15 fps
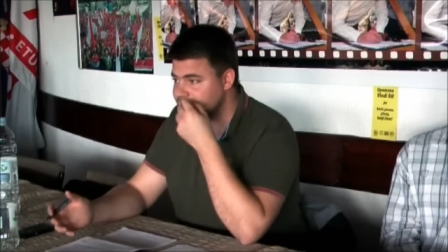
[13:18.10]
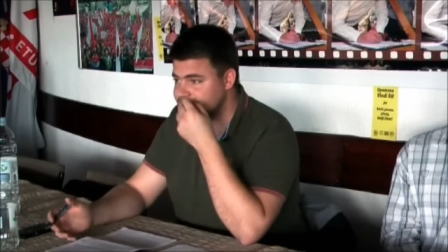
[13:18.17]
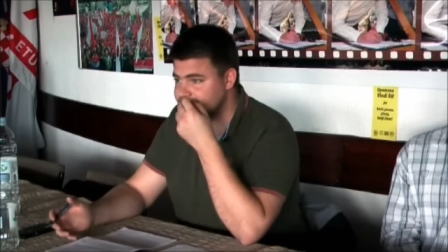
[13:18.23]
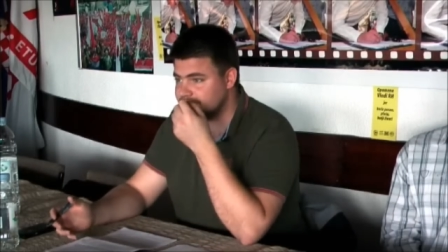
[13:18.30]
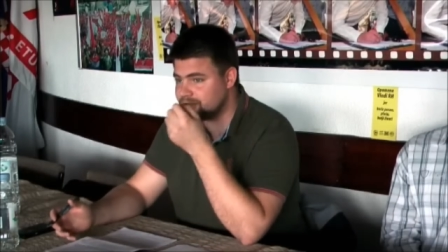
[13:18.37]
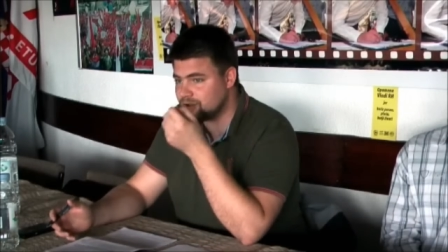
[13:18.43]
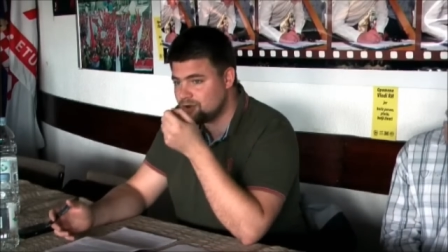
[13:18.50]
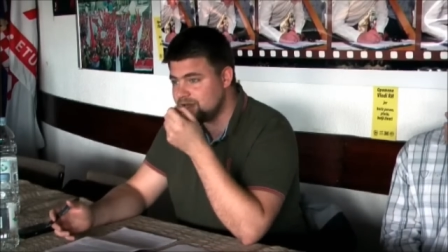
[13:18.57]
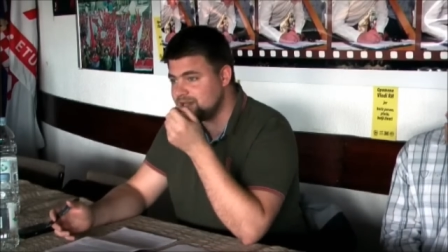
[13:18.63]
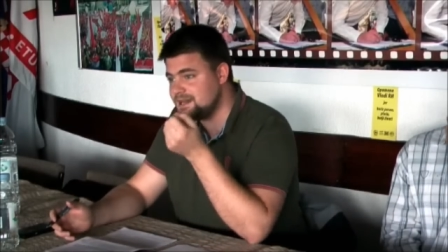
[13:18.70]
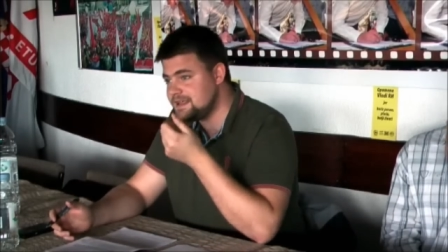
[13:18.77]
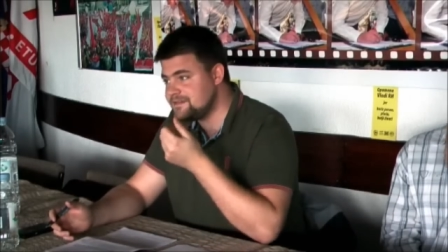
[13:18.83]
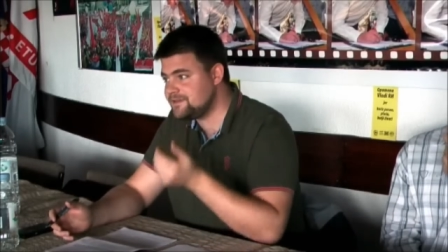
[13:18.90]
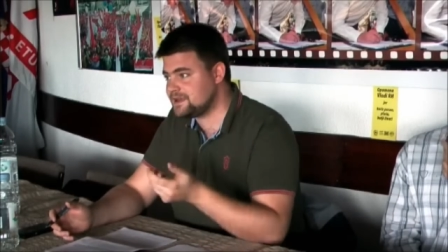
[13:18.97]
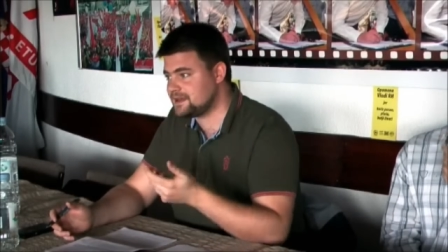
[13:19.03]
is that only
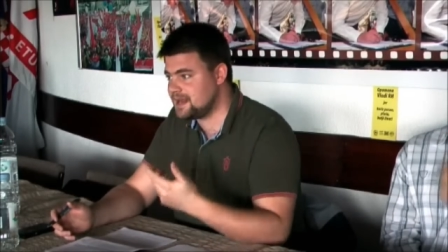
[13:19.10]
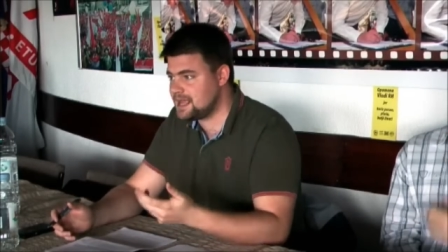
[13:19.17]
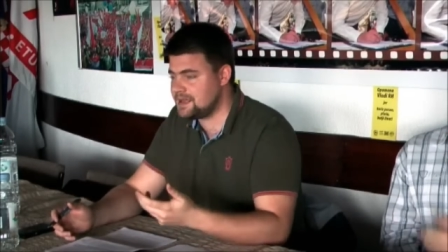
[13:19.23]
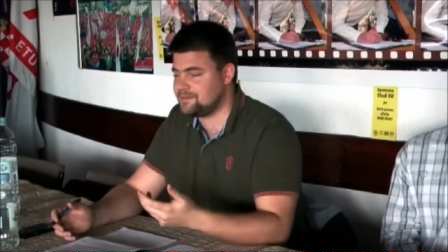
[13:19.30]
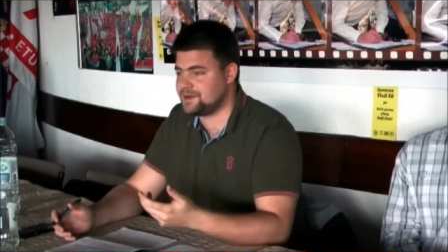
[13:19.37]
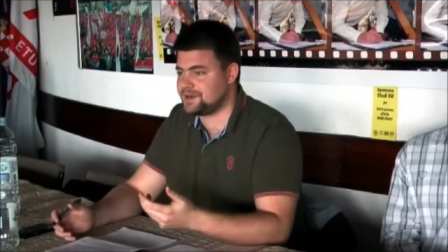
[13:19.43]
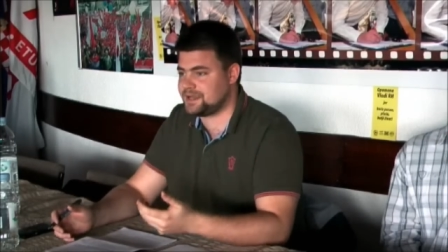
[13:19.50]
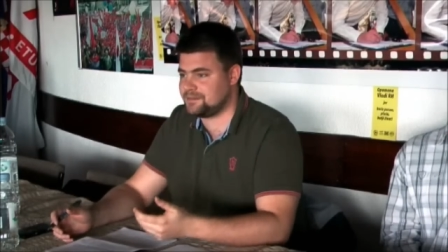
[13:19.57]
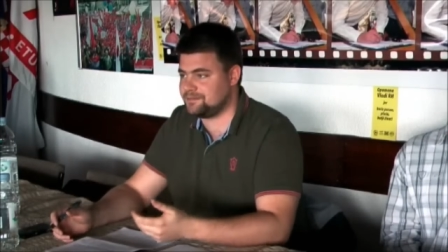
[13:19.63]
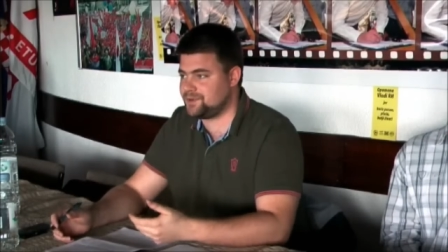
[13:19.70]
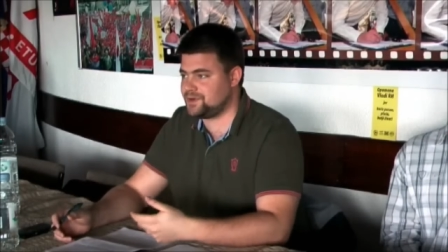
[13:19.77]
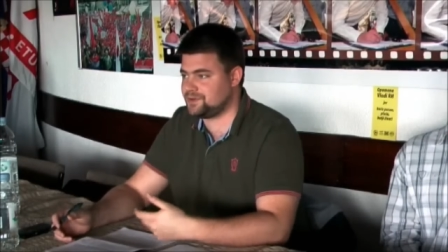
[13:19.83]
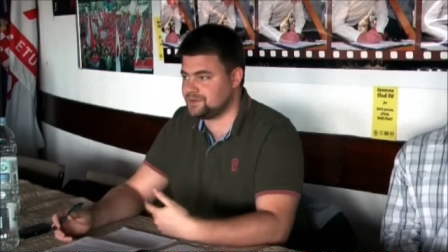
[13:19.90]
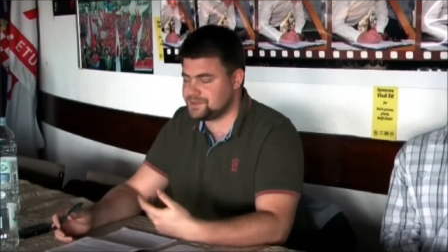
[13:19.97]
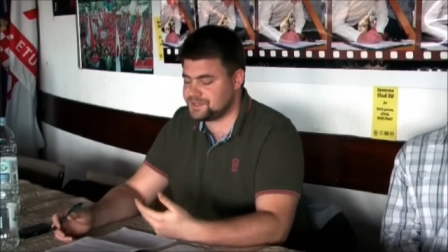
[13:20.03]
living labor can
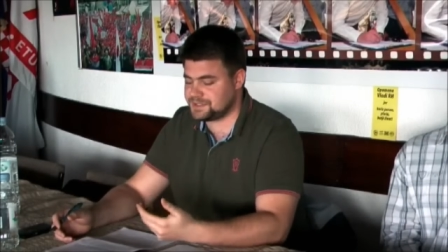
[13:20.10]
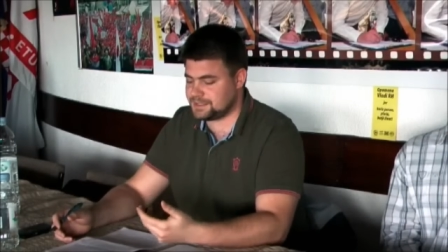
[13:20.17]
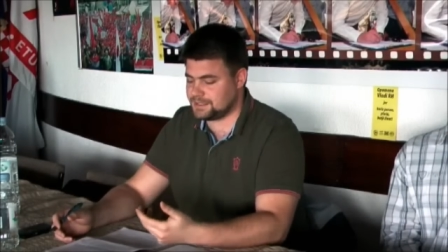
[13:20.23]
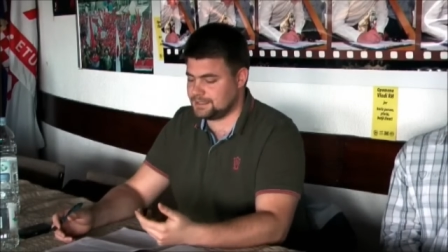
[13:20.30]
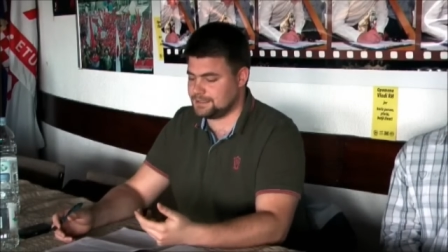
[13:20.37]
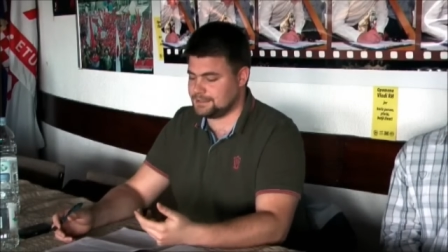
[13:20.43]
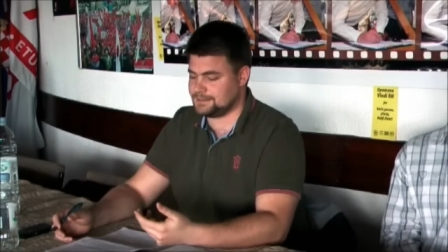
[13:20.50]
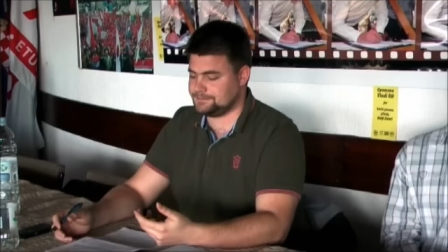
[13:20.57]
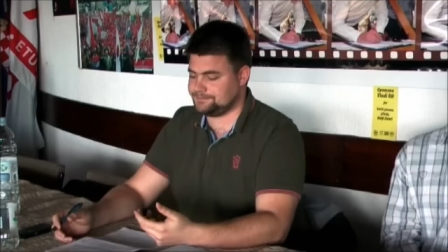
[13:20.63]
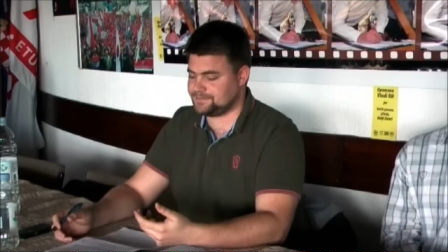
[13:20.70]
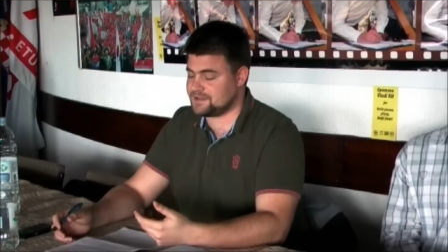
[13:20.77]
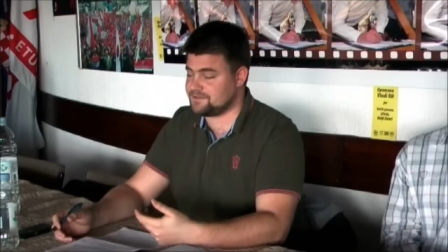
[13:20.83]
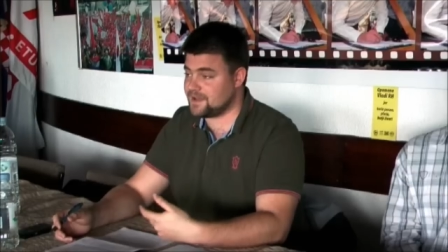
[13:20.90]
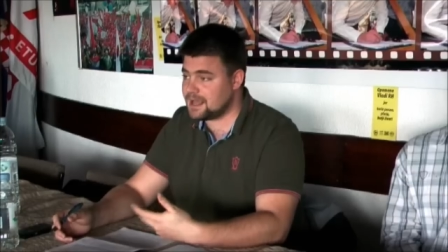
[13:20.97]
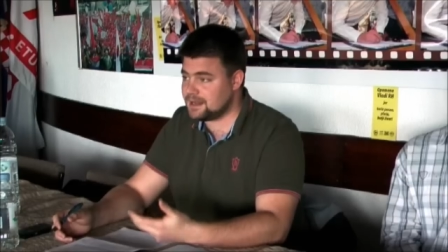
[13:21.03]
produce um,
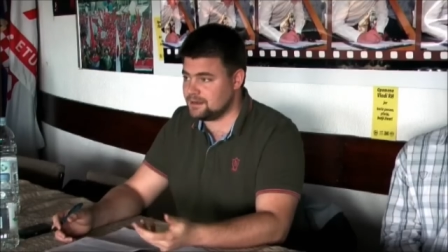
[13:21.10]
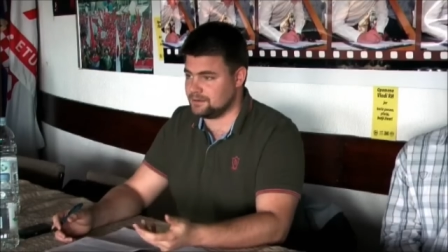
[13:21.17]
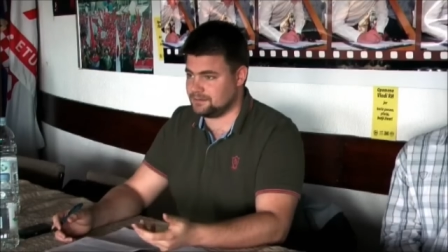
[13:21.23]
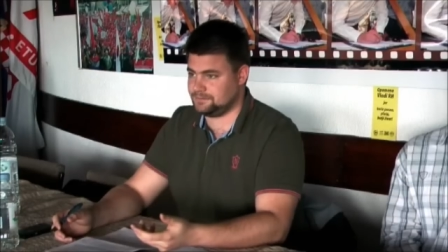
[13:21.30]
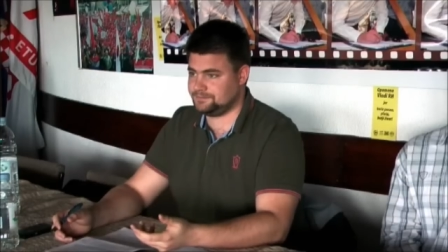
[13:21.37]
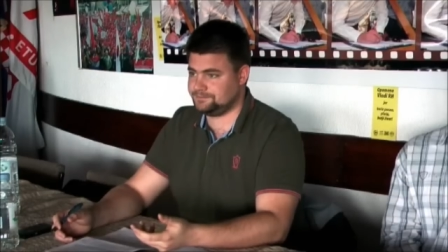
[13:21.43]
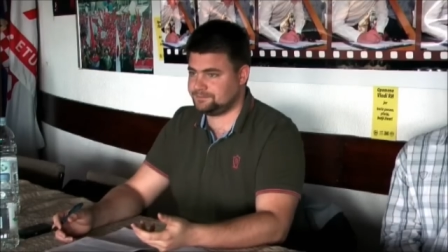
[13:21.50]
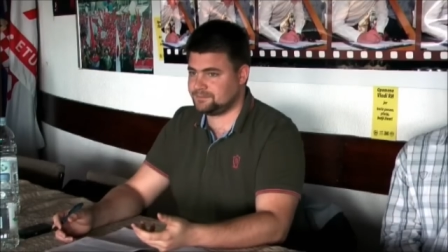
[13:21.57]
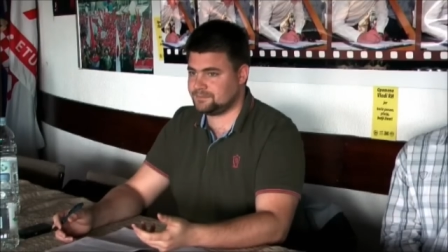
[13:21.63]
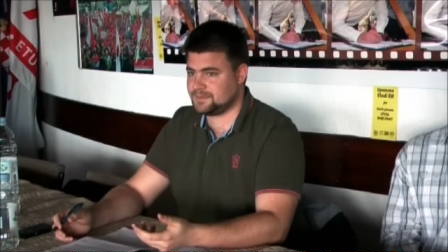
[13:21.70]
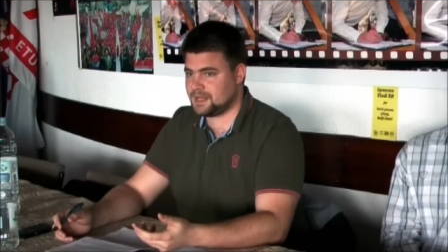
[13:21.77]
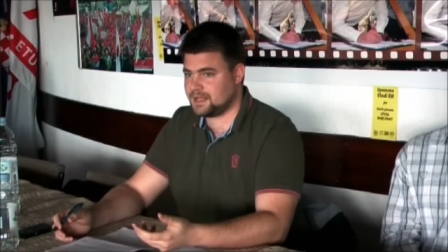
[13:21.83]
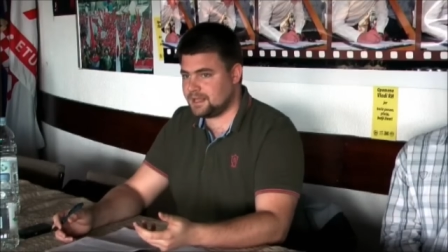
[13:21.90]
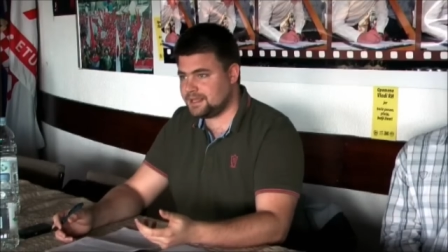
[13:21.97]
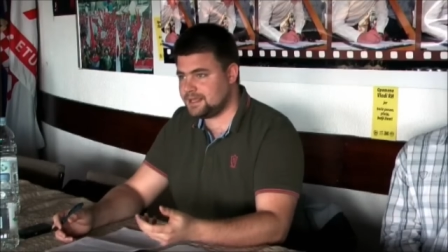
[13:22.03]
value.
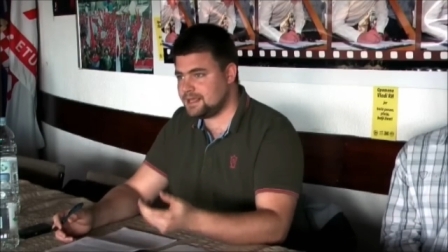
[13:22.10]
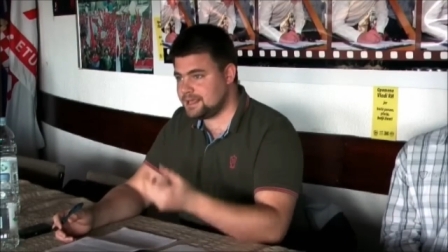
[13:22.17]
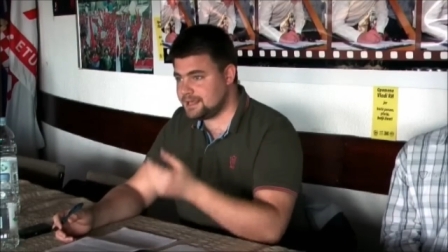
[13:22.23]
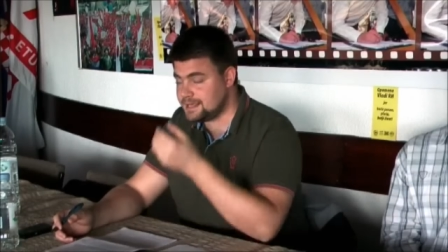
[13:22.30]
He,